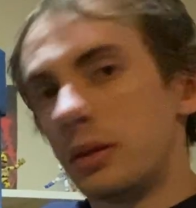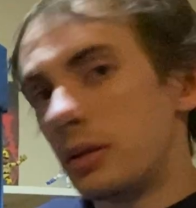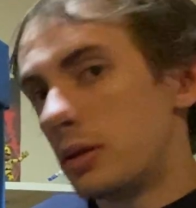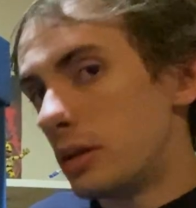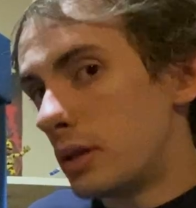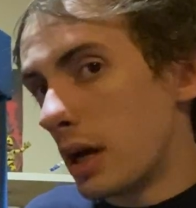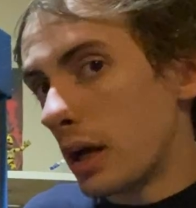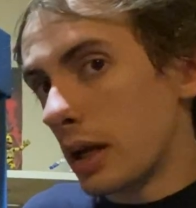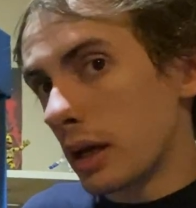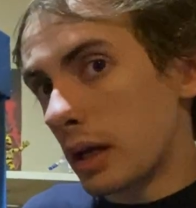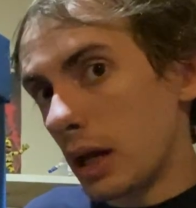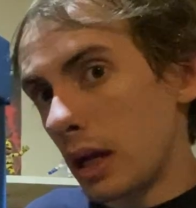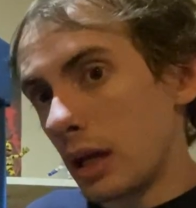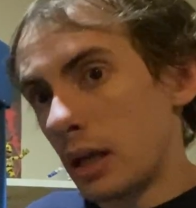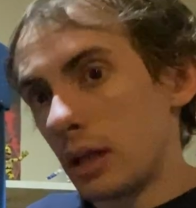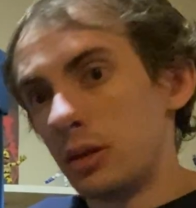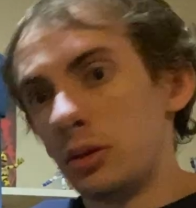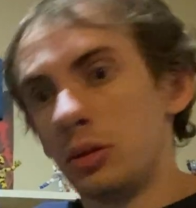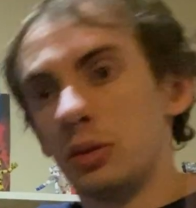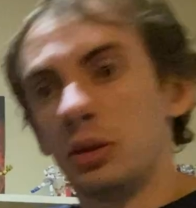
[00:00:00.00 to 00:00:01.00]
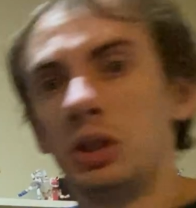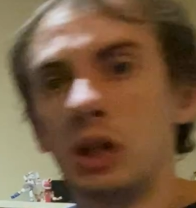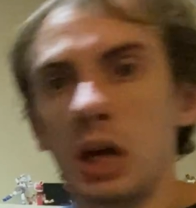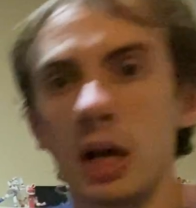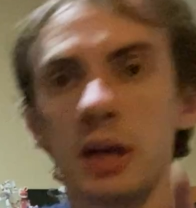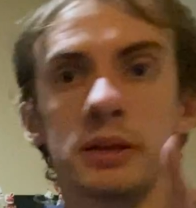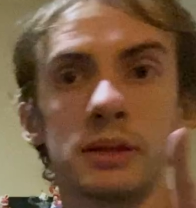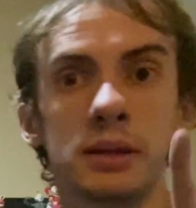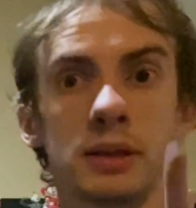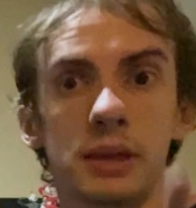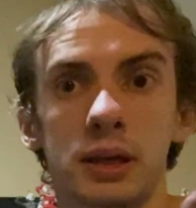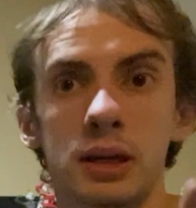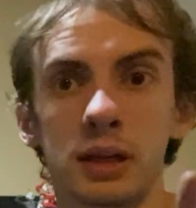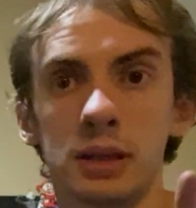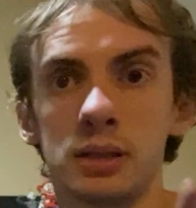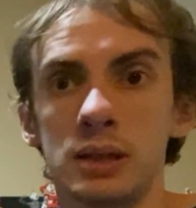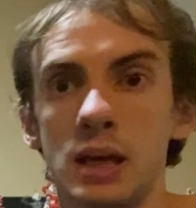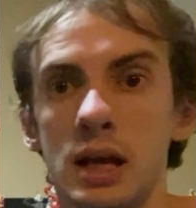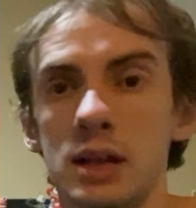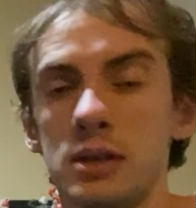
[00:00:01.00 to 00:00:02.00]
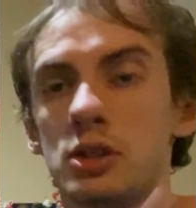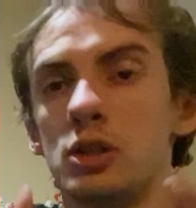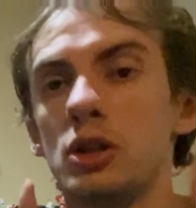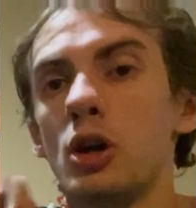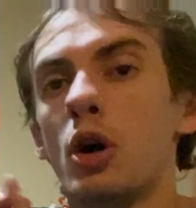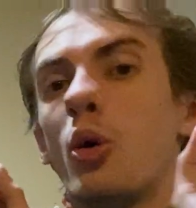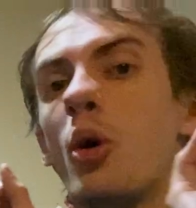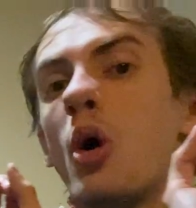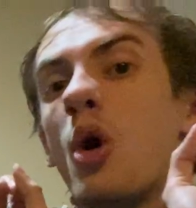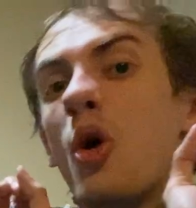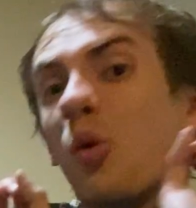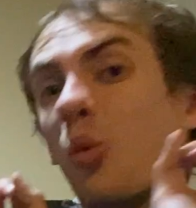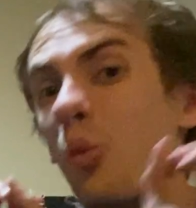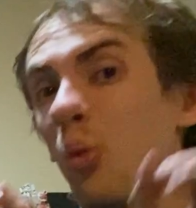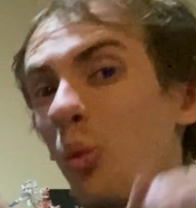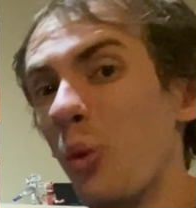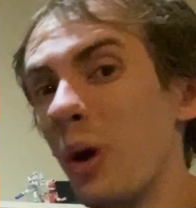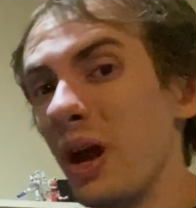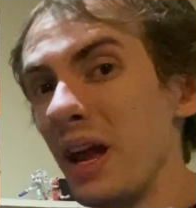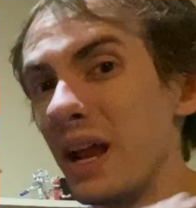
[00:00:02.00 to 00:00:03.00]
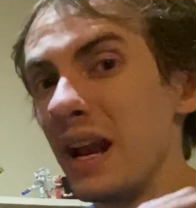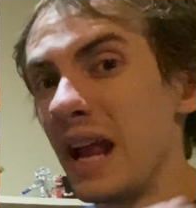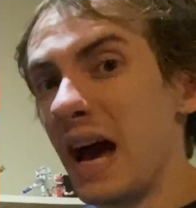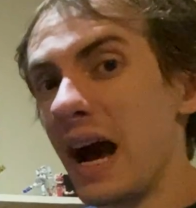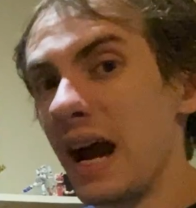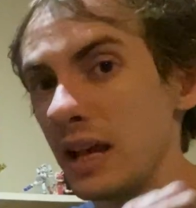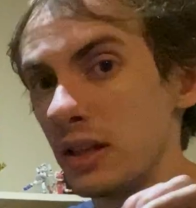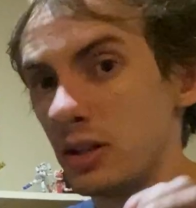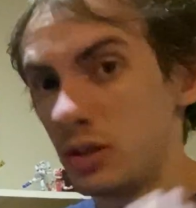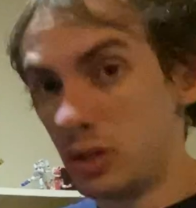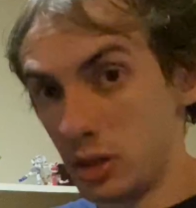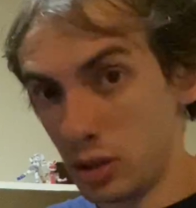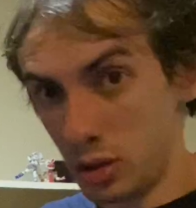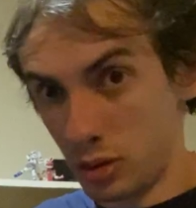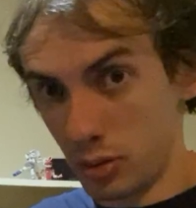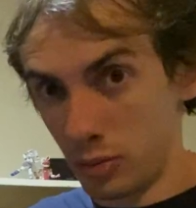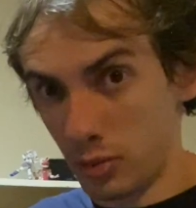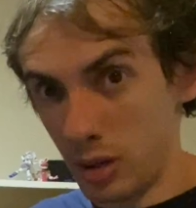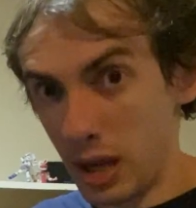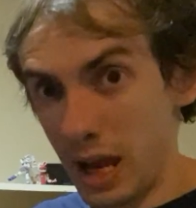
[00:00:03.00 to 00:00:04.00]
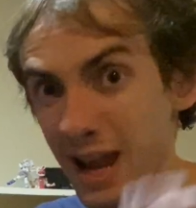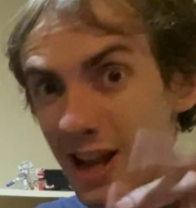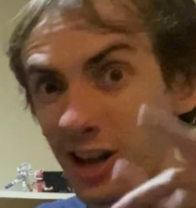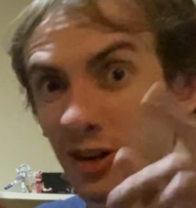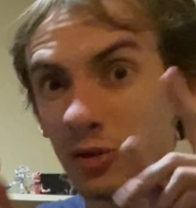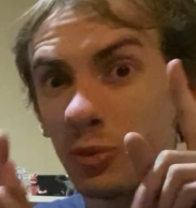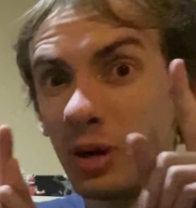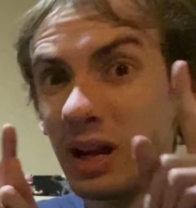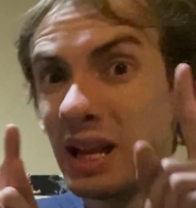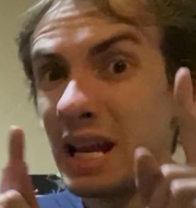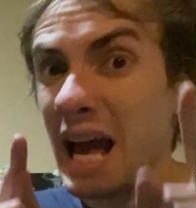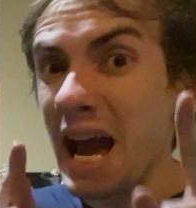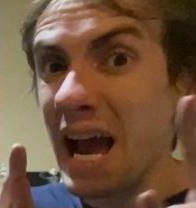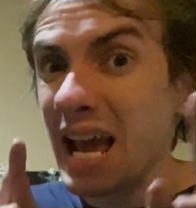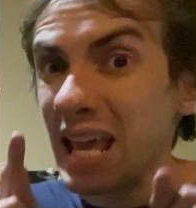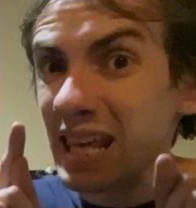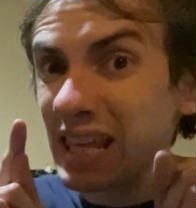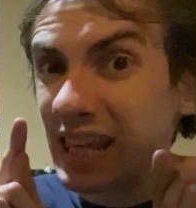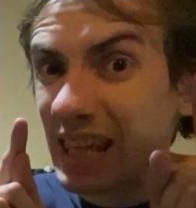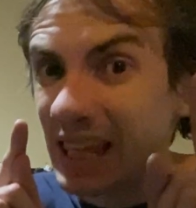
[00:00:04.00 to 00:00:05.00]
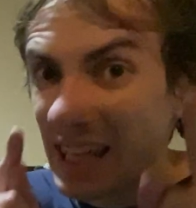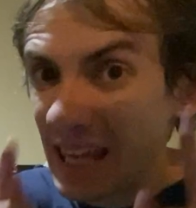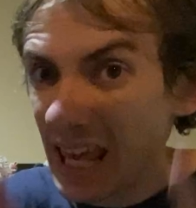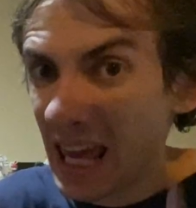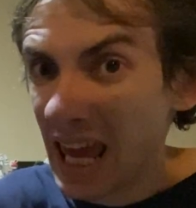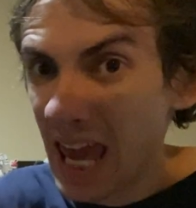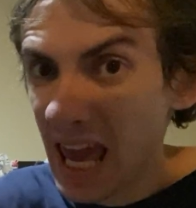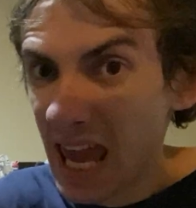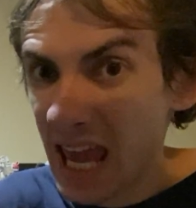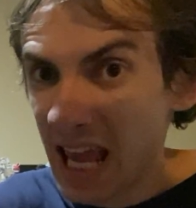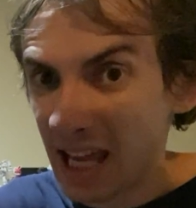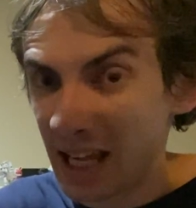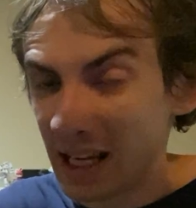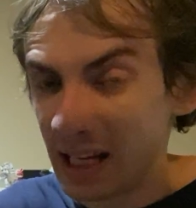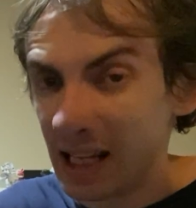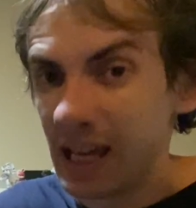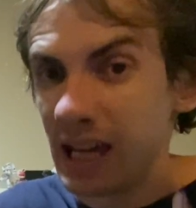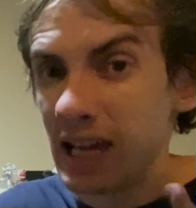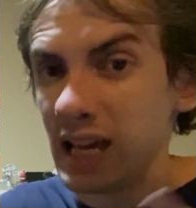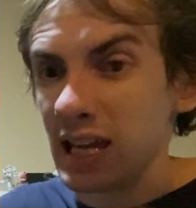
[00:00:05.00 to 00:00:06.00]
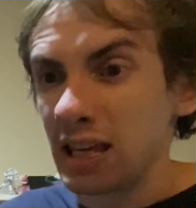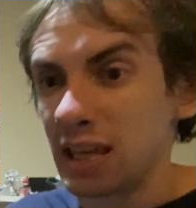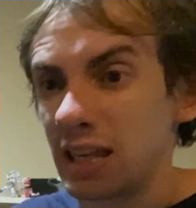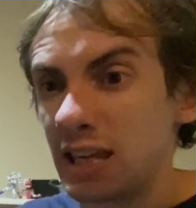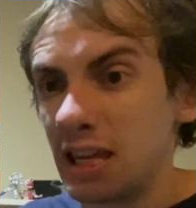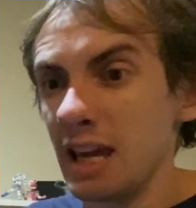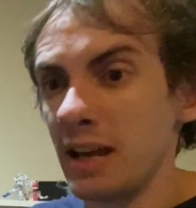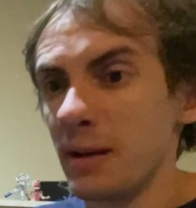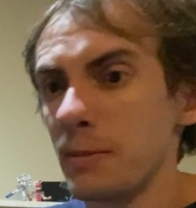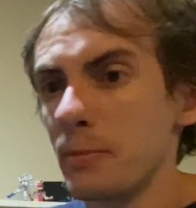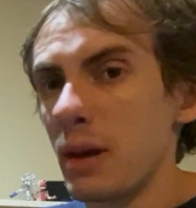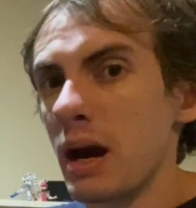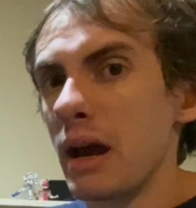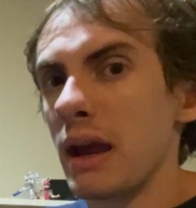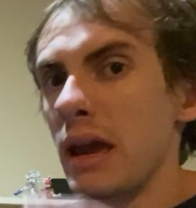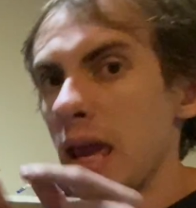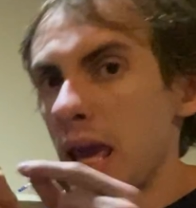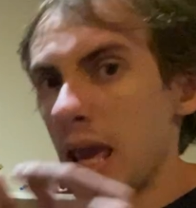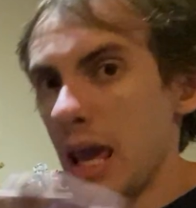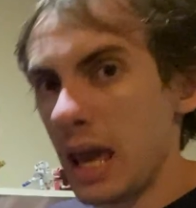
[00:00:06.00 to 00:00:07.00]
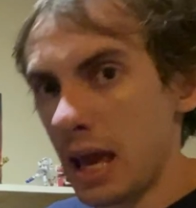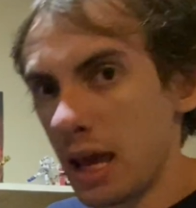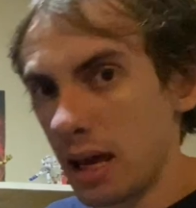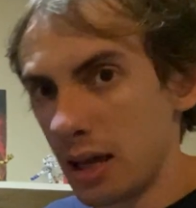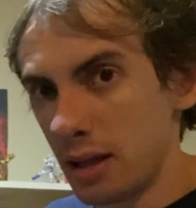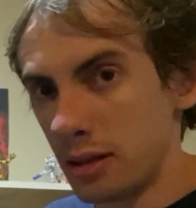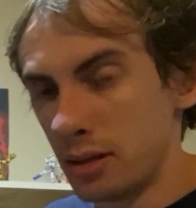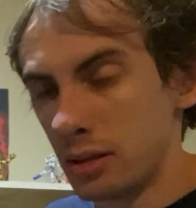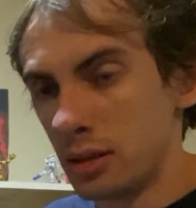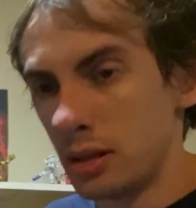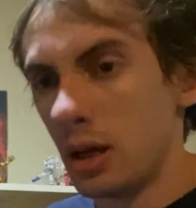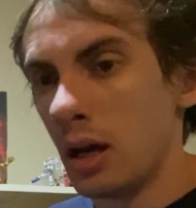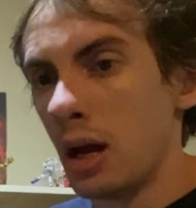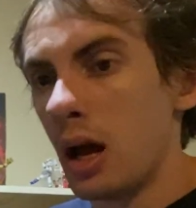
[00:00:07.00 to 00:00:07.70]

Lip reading: dedicated to just the cassettes. So when I do, and when I can get my hands